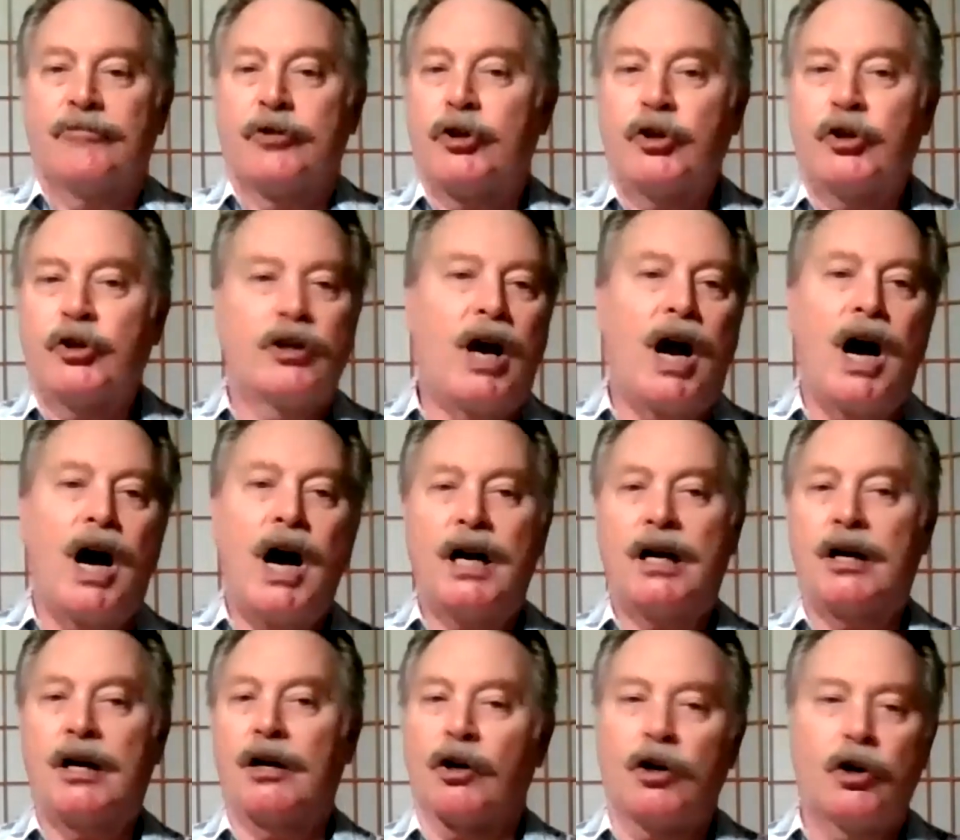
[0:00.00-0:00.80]

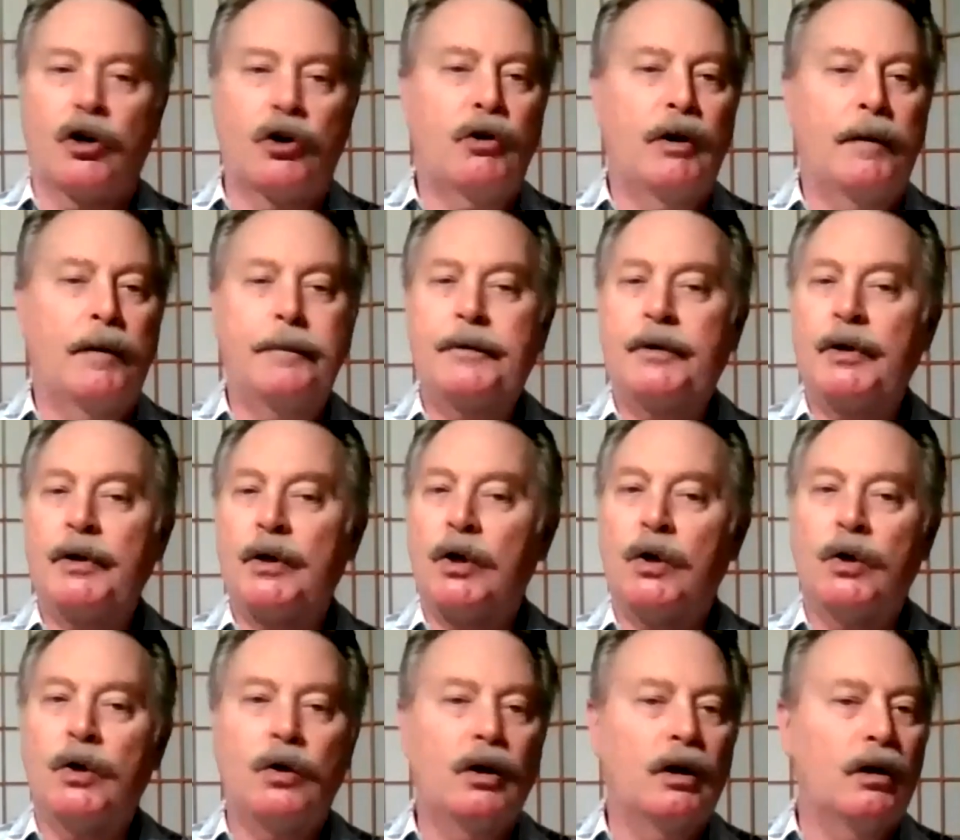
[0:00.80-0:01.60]
stock or
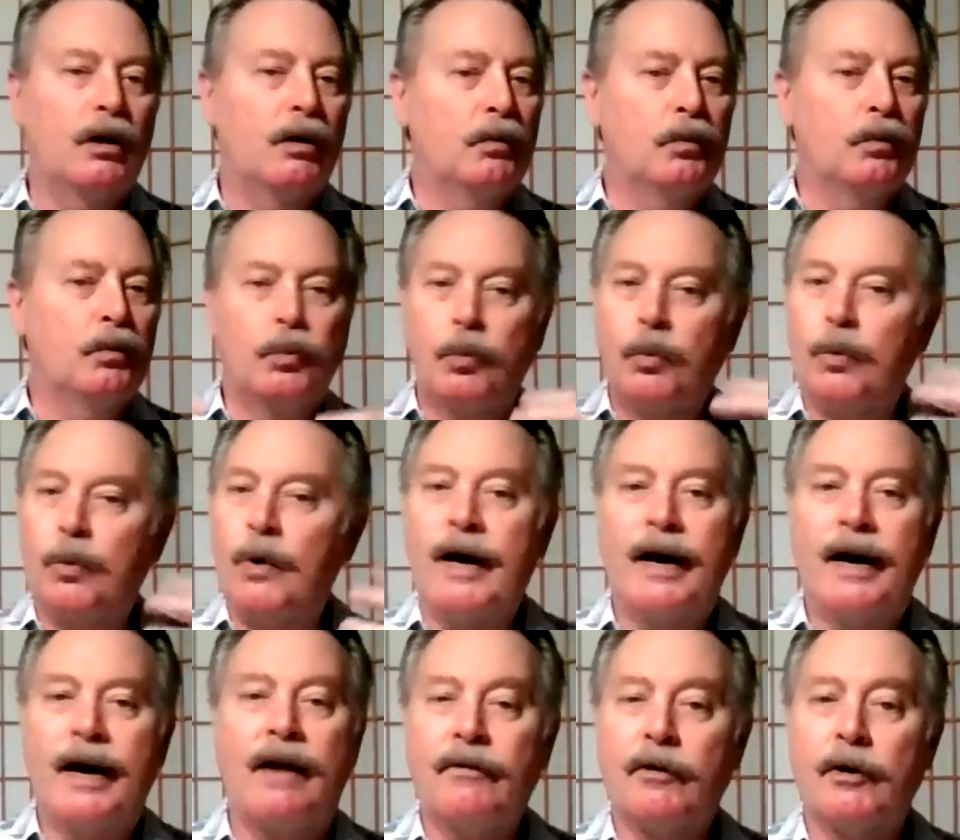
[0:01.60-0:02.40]
crypto or
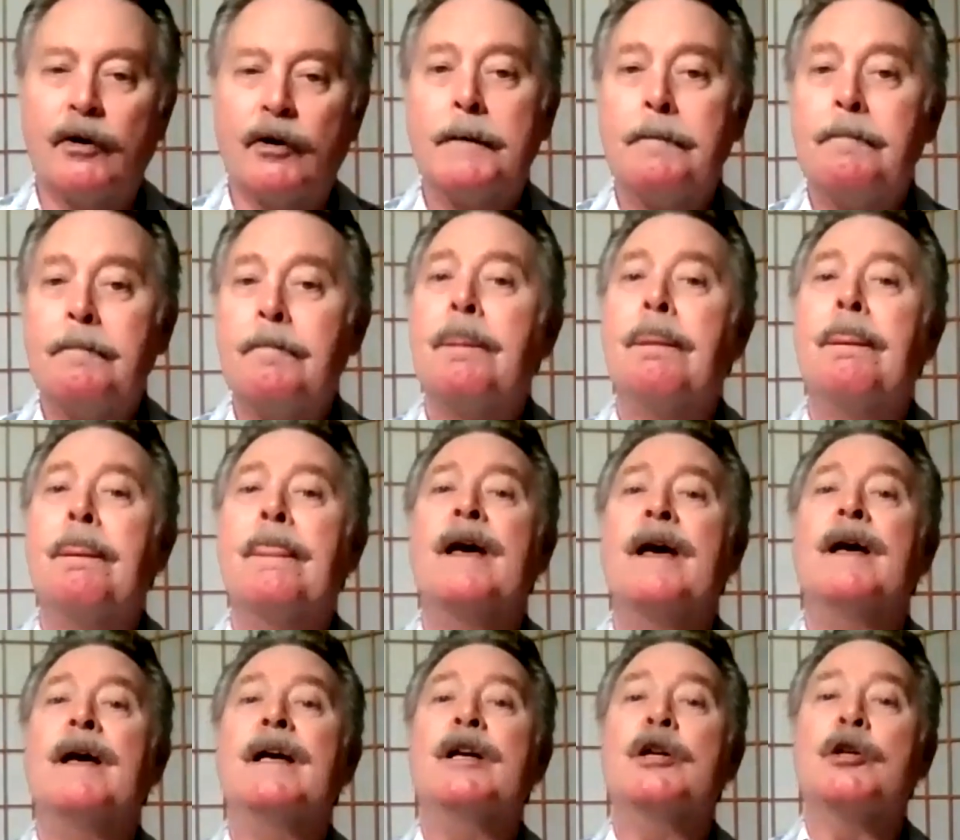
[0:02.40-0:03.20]
whatever
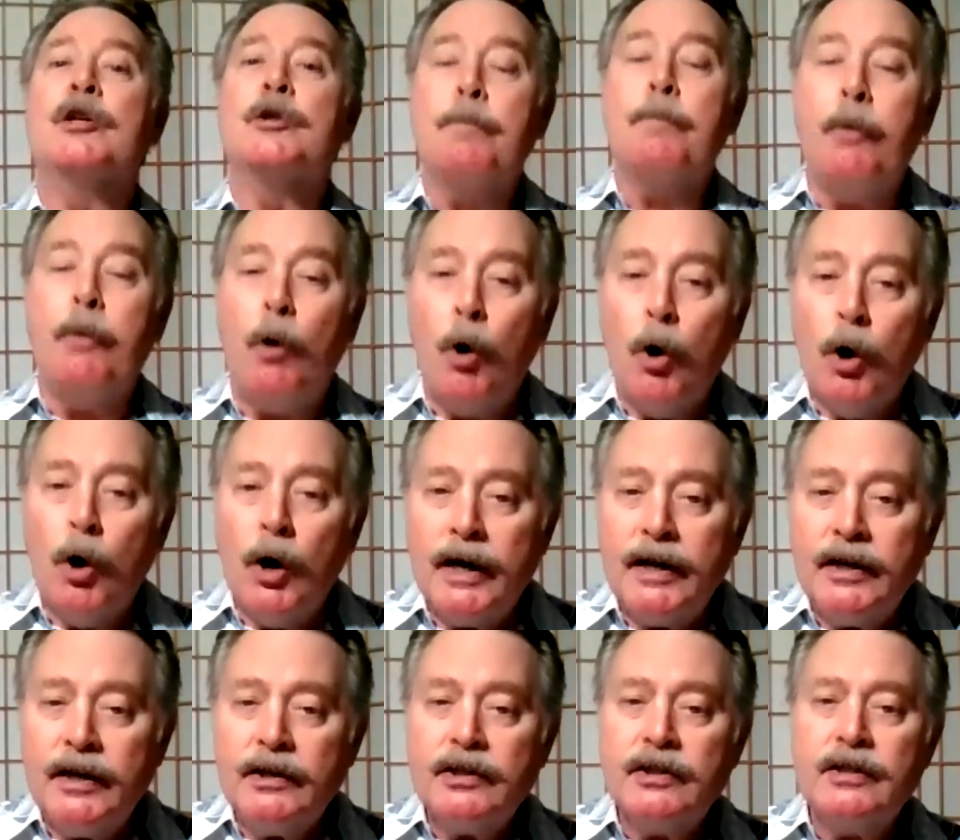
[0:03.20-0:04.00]
is
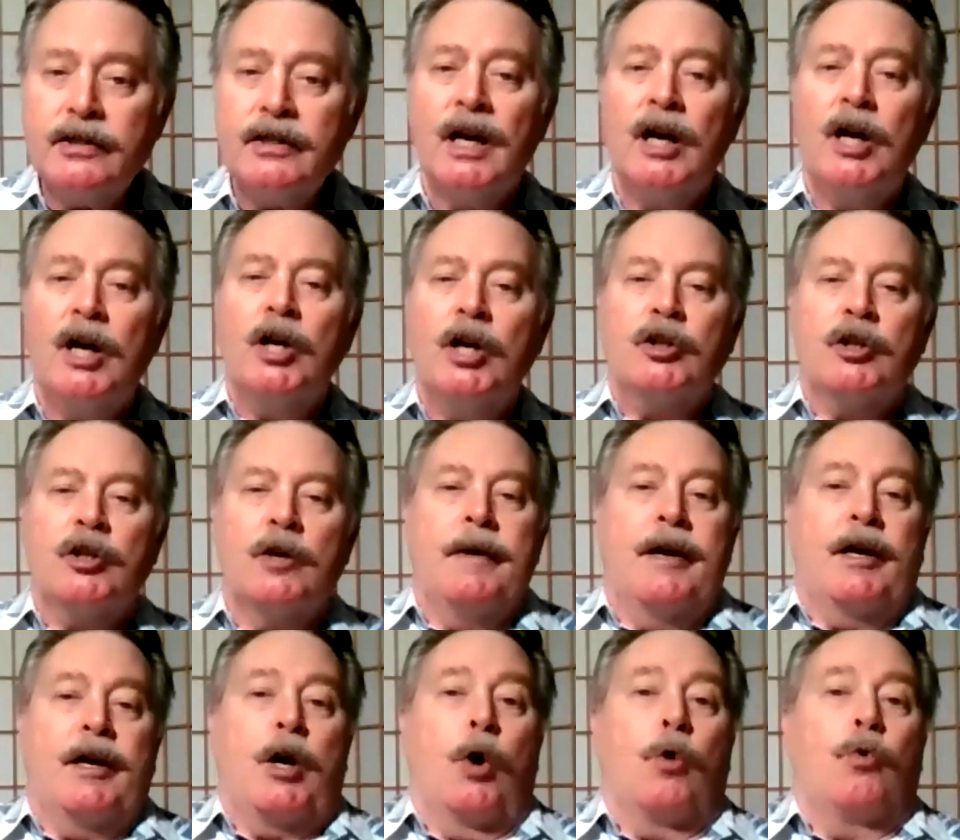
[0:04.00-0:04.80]
poised
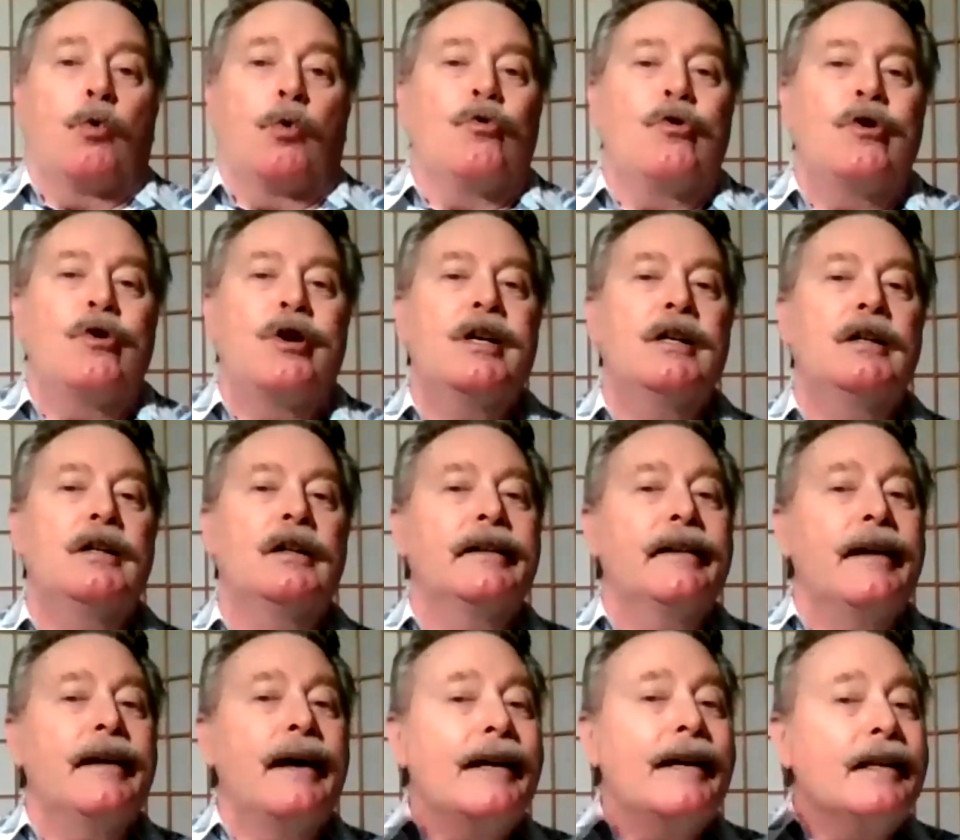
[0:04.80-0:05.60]
to make a
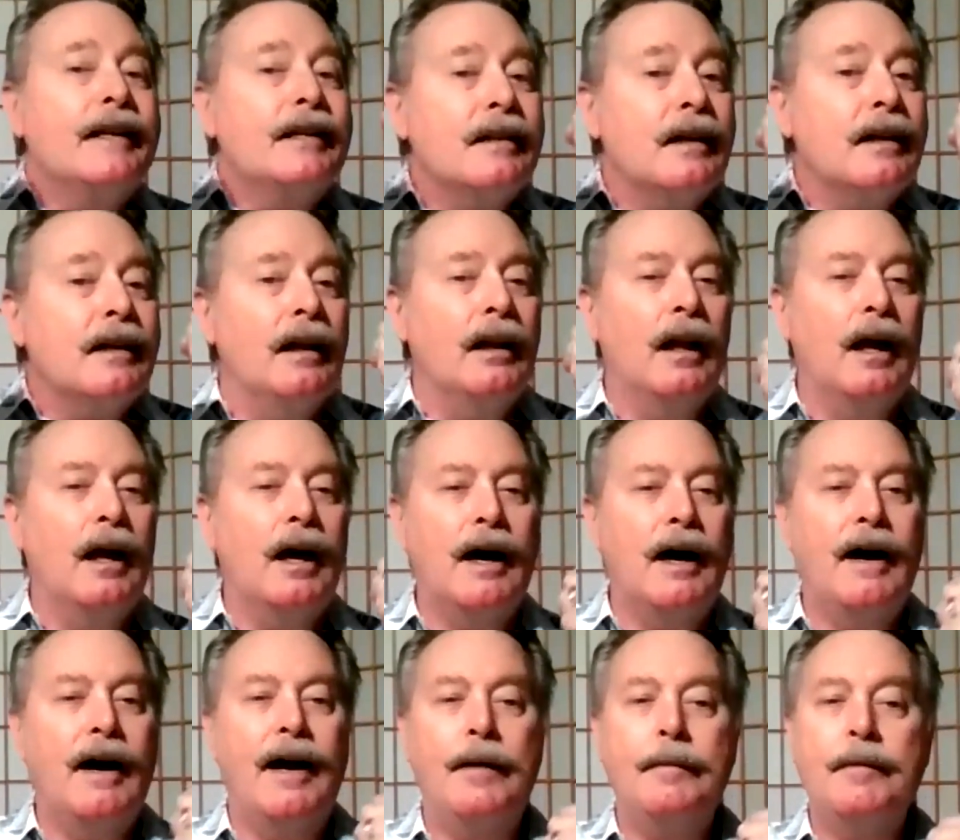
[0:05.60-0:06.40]
real nice
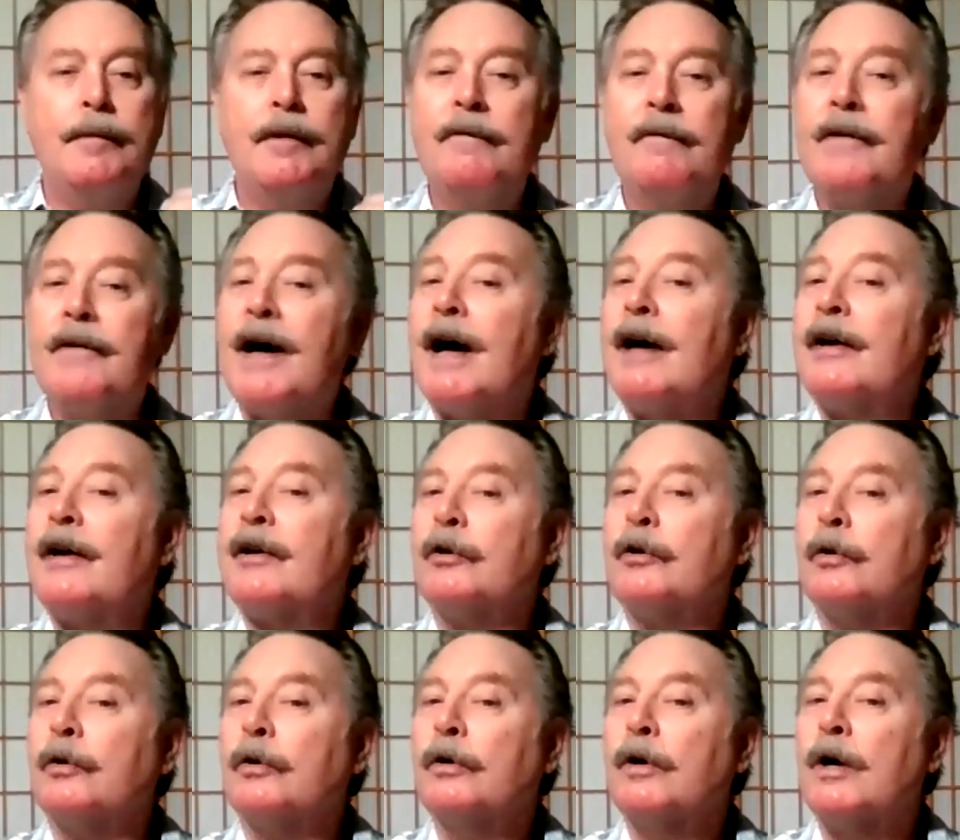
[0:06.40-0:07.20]
climb in
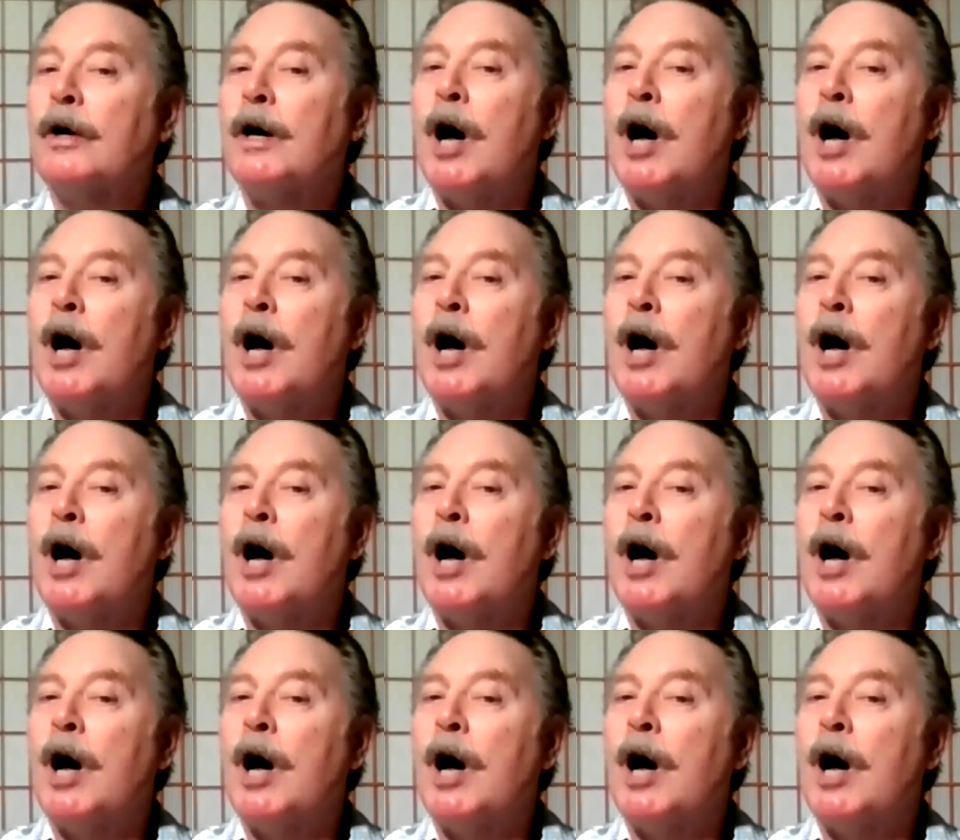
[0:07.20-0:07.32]
value,